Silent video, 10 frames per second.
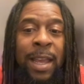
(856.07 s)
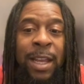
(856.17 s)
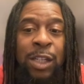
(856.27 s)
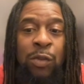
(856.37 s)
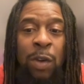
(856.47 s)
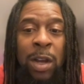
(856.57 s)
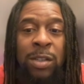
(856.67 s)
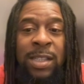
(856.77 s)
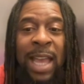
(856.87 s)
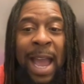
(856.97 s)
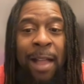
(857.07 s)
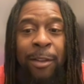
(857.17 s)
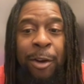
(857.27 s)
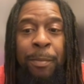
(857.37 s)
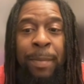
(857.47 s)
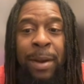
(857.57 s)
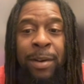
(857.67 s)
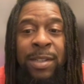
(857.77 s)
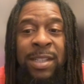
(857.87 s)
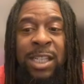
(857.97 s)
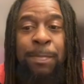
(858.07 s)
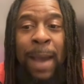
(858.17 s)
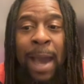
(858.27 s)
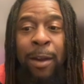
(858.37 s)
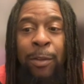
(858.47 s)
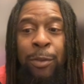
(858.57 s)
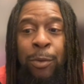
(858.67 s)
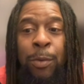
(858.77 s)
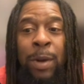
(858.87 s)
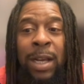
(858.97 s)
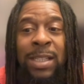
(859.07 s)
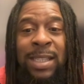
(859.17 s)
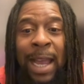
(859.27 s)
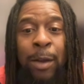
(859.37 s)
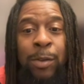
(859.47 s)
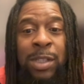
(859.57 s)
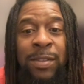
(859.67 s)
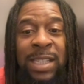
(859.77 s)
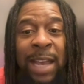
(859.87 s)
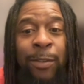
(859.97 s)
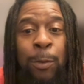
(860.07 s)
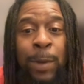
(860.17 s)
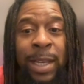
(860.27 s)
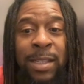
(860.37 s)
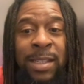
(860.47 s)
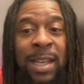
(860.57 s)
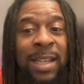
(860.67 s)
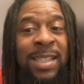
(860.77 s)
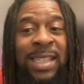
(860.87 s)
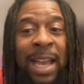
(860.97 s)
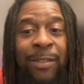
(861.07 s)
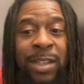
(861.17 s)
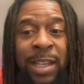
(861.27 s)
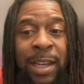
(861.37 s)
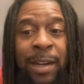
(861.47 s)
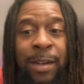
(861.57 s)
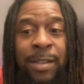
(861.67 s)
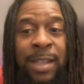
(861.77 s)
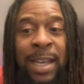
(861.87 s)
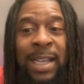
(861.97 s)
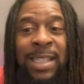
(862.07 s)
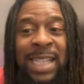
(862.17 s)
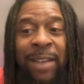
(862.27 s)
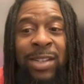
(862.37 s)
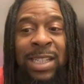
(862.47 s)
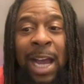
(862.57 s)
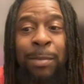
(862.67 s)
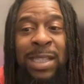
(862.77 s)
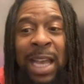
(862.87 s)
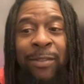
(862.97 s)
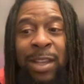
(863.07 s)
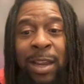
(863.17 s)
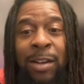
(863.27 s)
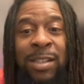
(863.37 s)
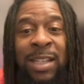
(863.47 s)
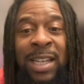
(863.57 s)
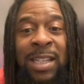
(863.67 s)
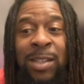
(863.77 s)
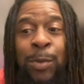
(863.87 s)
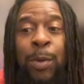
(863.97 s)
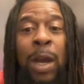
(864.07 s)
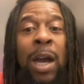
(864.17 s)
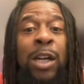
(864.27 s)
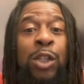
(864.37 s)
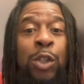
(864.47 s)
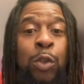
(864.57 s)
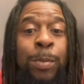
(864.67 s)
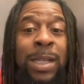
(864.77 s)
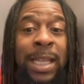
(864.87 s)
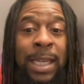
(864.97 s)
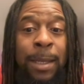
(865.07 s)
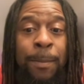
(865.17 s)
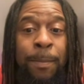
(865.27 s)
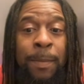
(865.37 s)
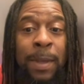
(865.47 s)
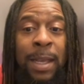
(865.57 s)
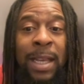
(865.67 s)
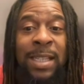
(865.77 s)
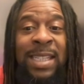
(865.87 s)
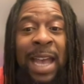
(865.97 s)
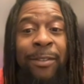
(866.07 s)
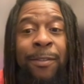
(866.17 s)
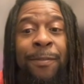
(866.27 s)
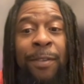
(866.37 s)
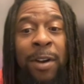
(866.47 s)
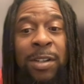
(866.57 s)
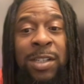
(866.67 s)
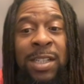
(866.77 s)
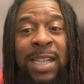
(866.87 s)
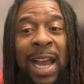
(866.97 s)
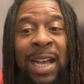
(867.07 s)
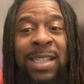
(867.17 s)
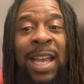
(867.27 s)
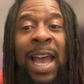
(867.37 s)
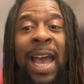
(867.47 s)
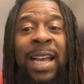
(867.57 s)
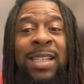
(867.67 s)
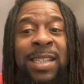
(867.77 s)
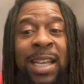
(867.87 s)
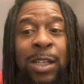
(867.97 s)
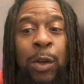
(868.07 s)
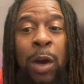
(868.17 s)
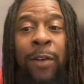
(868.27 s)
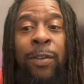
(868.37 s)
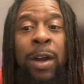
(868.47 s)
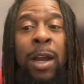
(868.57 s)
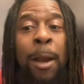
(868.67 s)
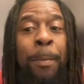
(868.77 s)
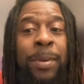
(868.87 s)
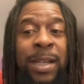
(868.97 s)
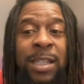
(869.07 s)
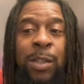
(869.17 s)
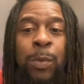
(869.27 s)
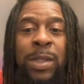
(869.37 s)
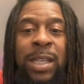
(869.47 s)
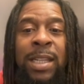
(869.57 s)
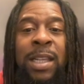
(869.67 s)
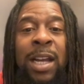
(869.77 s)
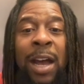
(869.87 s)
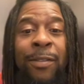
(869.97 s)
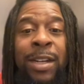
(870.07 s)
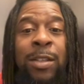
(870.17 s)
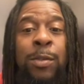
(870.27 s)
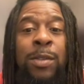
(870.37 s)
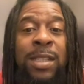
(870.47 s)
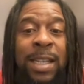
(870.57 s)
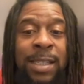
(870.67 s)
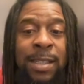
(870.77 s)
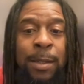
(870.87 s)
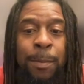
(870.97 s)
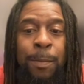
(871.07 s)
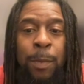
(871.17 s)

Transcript: Israel's calendar mirrors this pattern through cycles of 7 weeks, 7 years, 7 times 7 years leading to a jubilee. 7 functions as a signal of completion within the covenantal system.